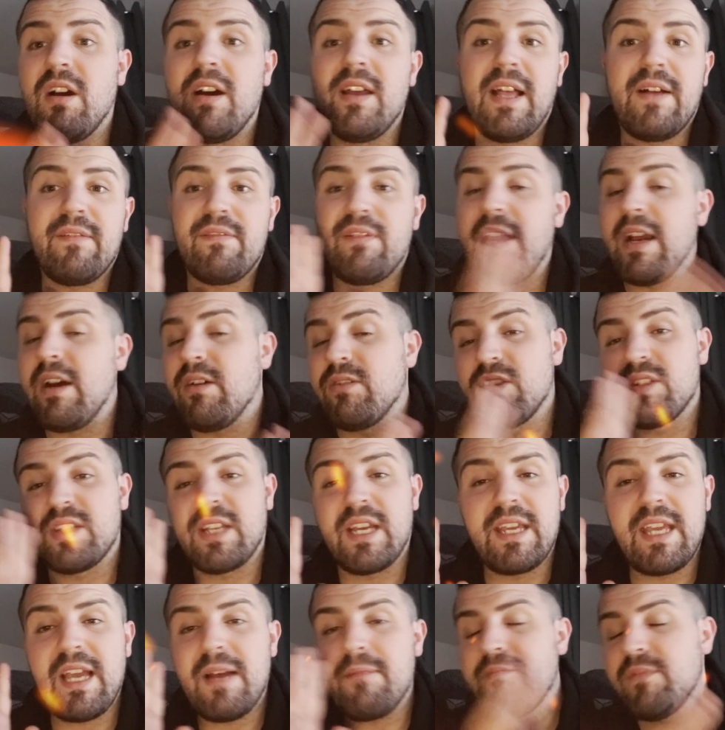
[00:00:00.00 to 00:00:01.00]
that flank. I'll just
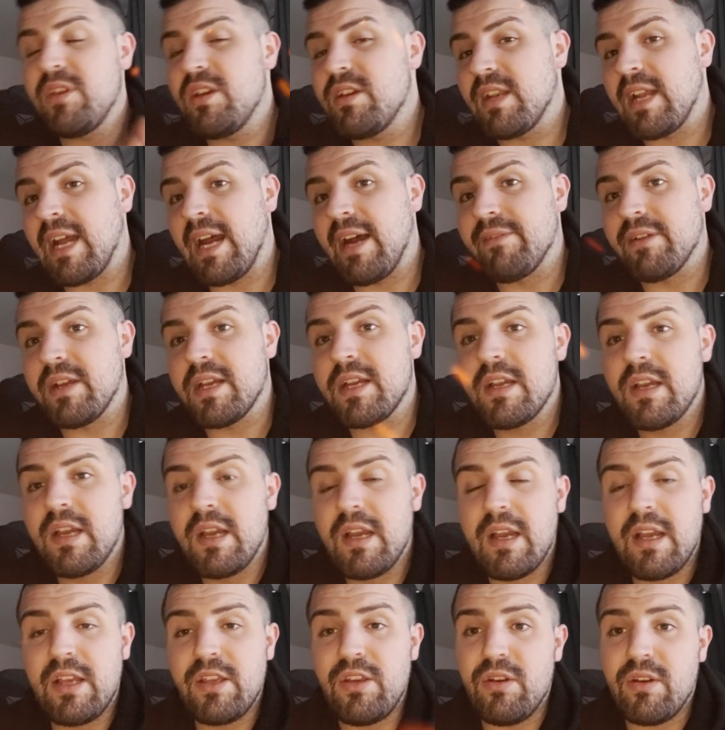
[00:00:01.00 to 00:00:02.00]
say, yep, you can have it.
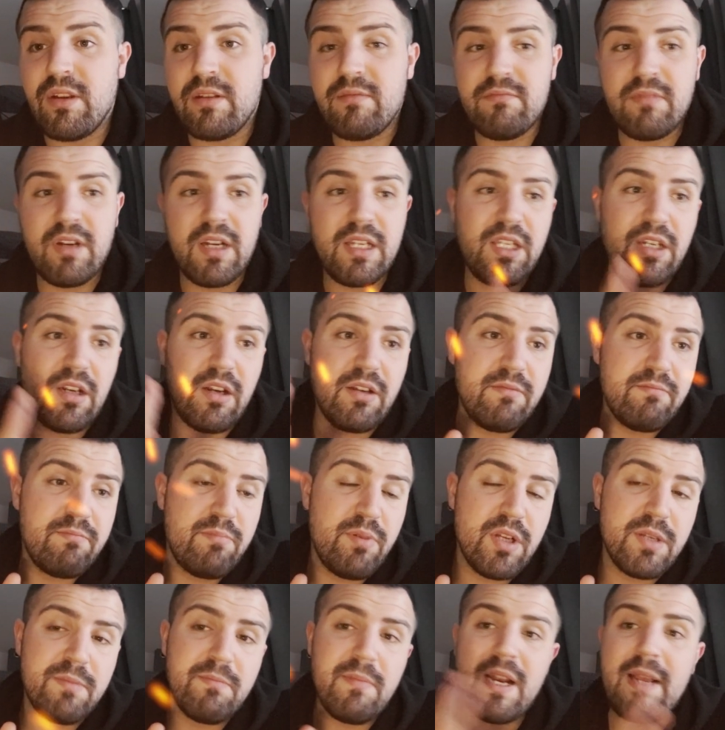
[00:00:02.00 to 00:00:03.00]
You can,
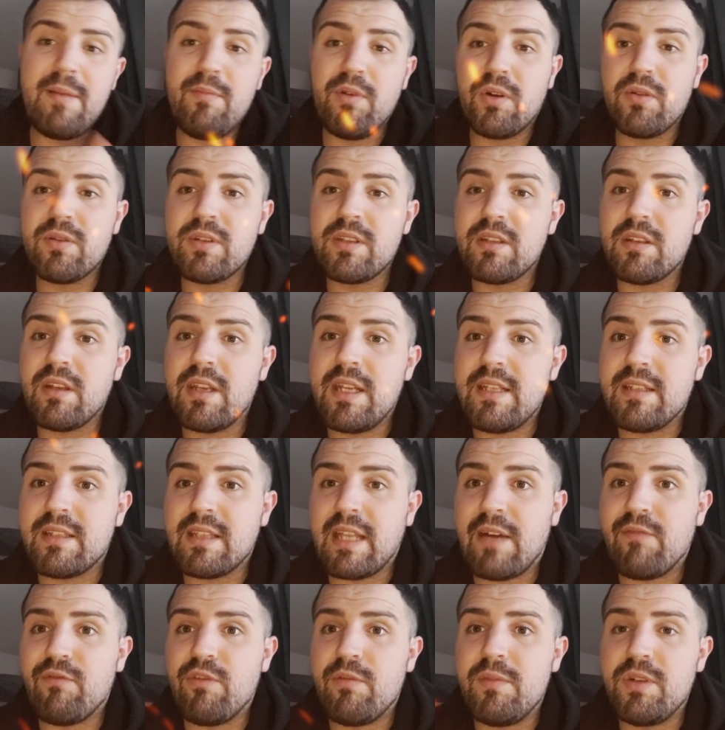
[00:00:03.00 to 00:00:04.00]
put as many models into
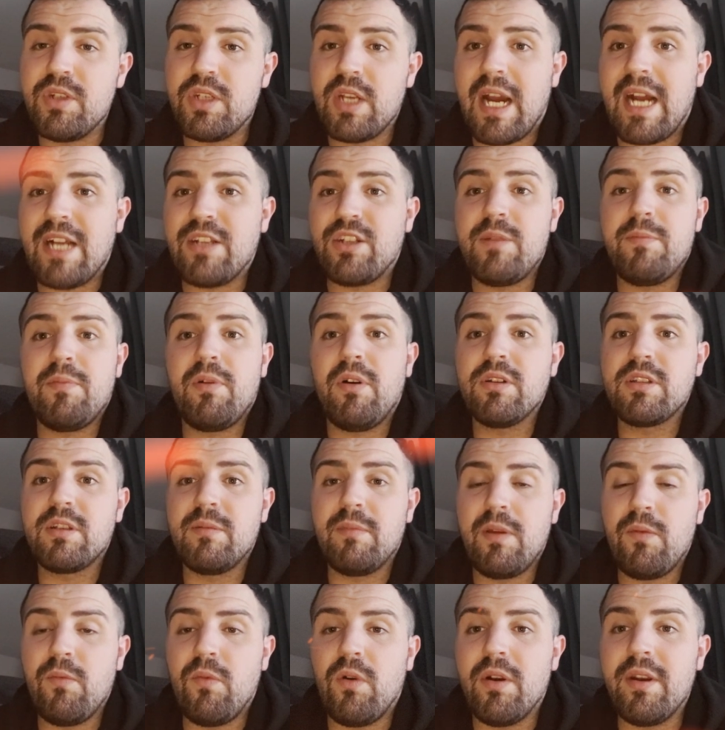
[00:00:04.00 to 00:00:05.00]
that room as you
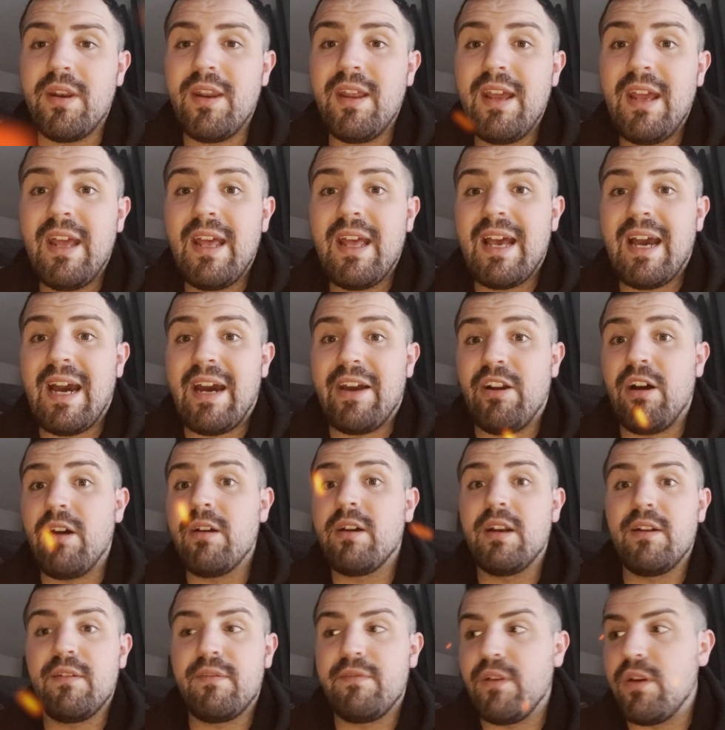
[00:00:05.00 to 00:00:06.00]
possibly want. And I'm
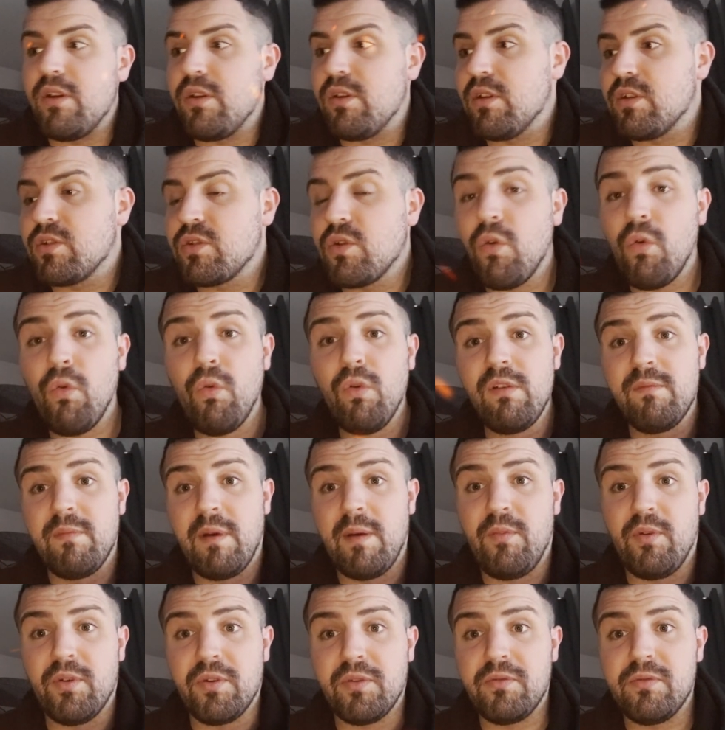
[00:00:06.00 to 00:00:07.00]
going to focus all of
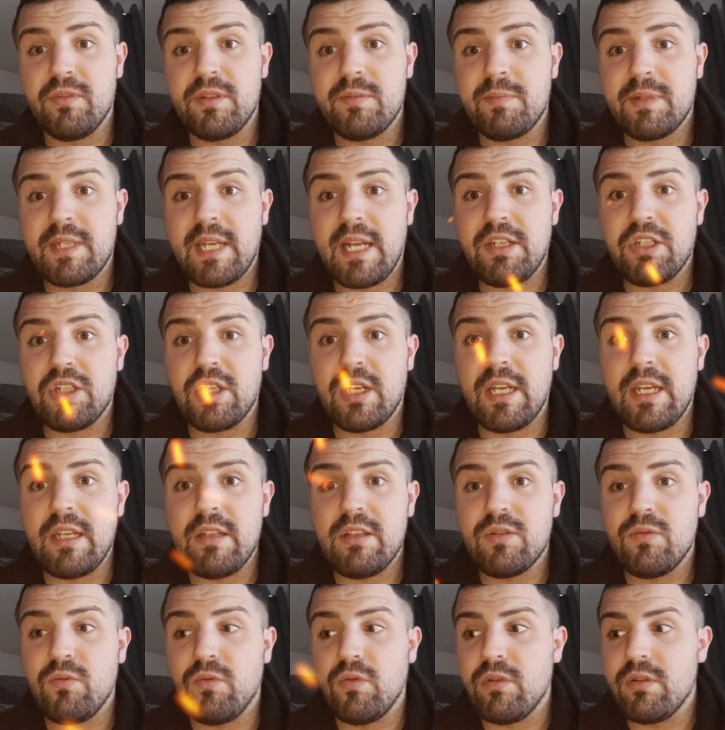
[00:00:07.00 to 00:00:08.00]
my models potentially
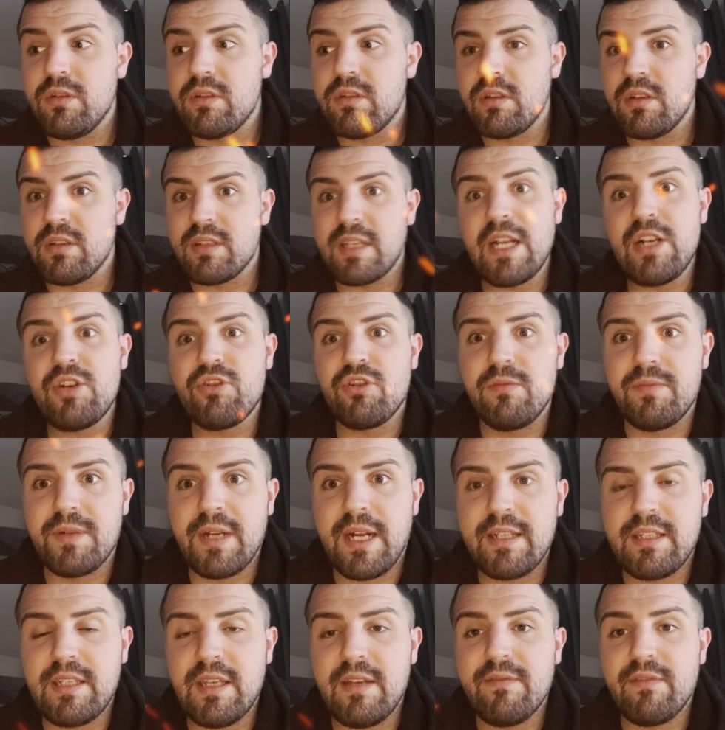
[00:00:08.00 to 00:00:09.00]
towards the central
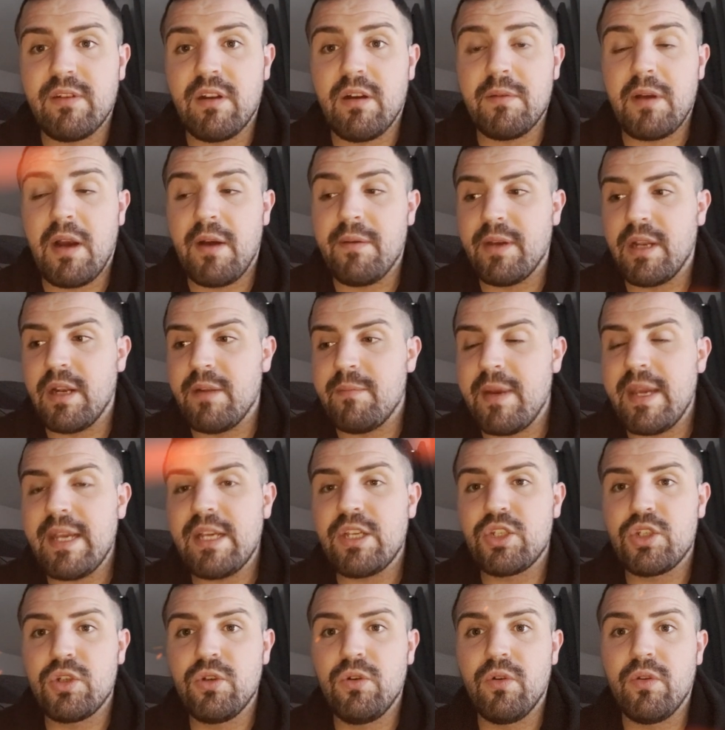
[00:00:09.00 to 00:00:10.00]
objective. And I'm going to make
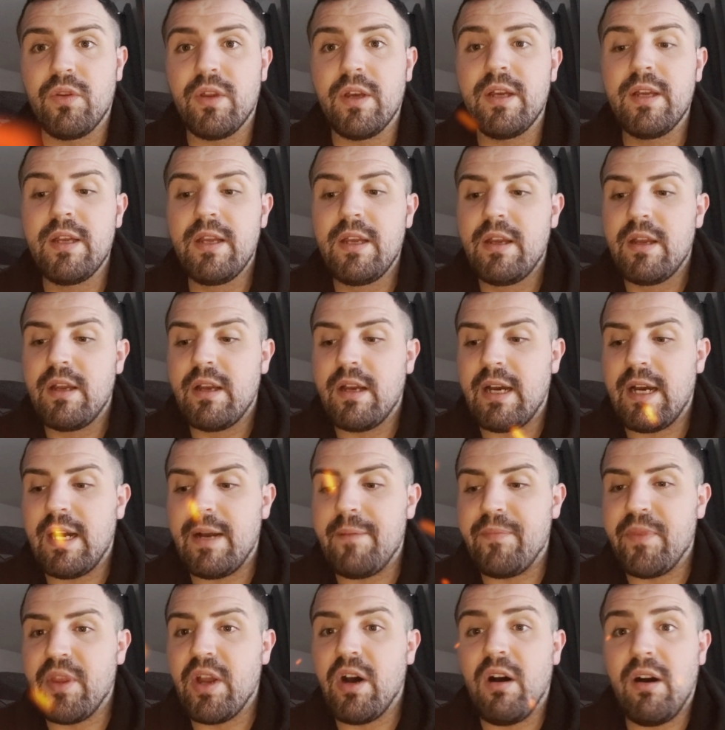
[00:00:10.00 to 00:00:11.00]
sure
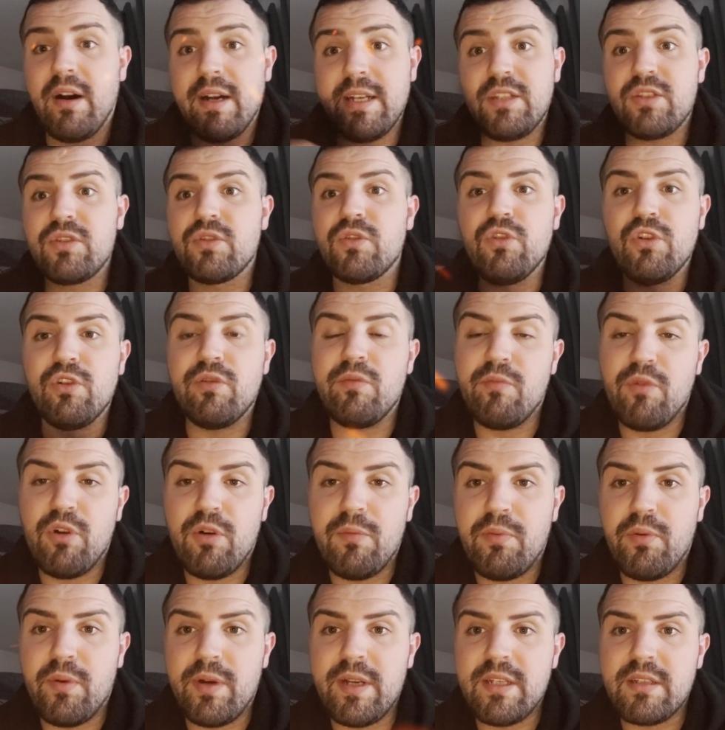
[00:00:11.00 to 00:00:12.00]
that I score more
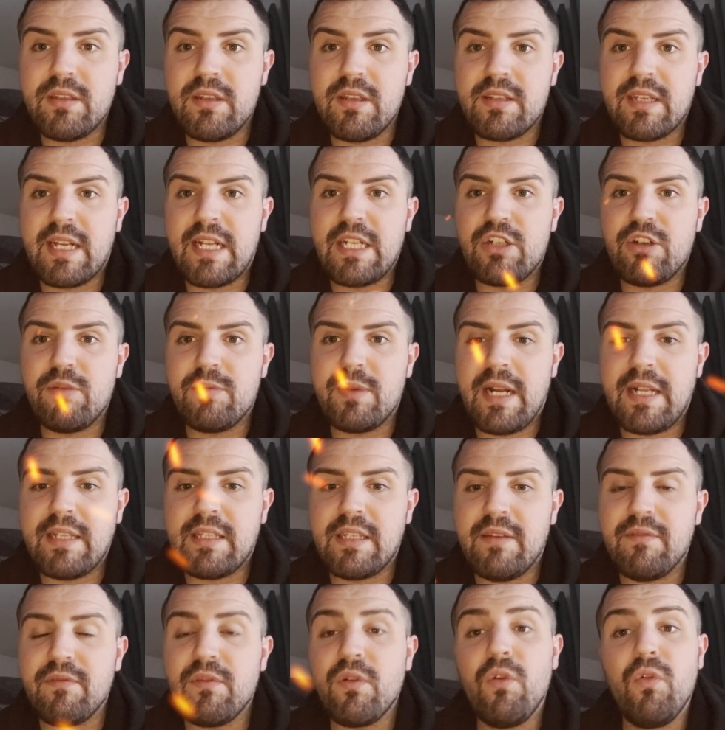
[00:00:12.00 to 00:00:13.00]
points in the central
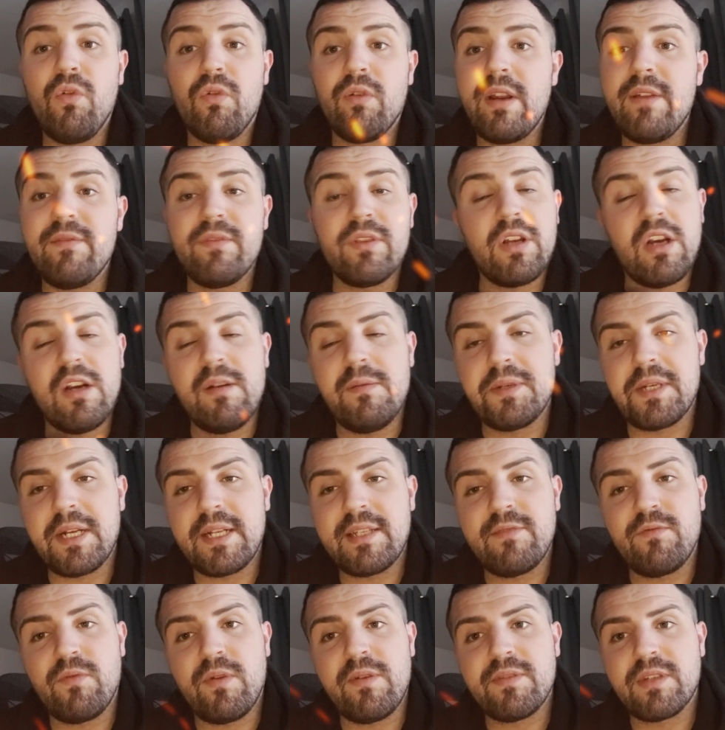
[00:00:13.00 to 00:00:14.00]
objective, or even the home
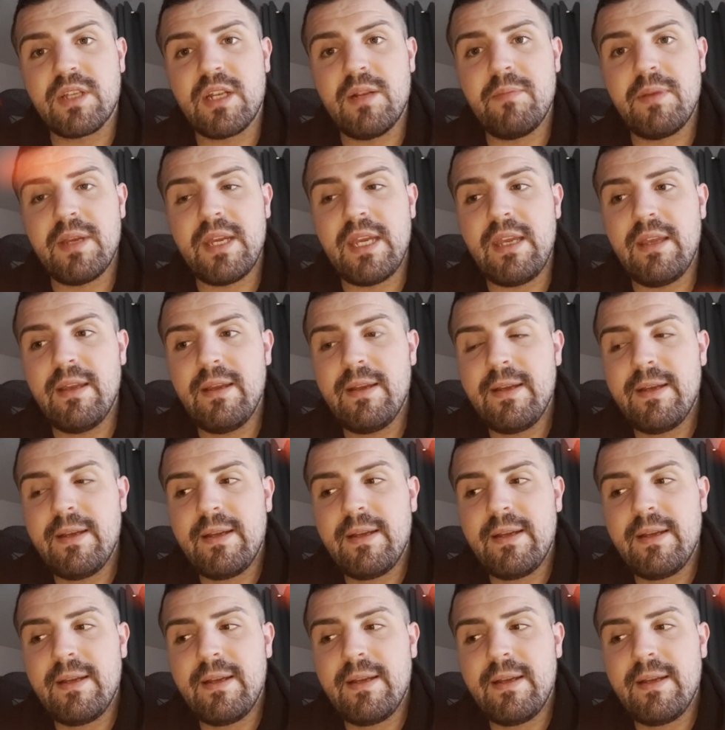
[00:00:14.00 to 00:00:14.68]
objective where it's going to be.